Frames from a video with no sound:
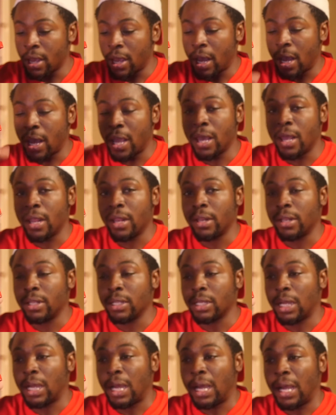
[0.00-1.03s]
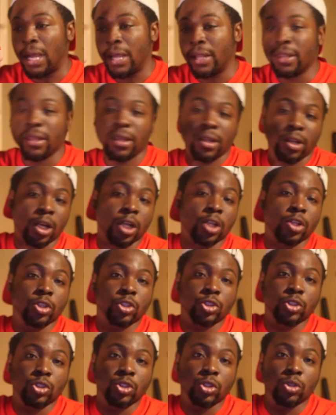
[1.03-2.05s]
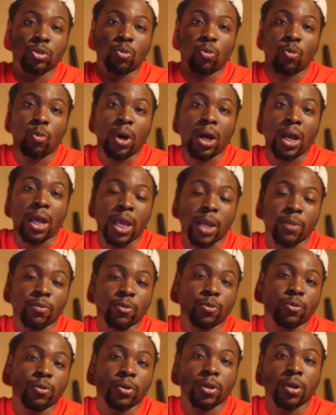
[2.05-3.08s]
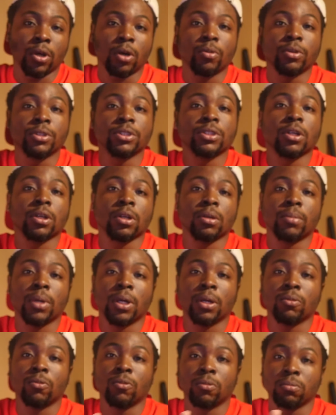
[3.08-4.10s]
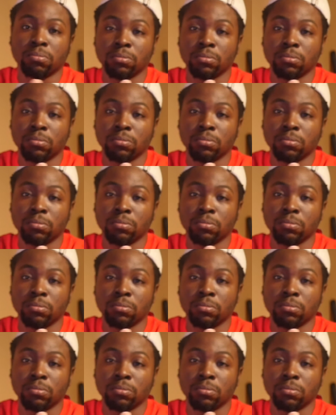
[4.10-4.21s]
and I then understood why everyone always talk about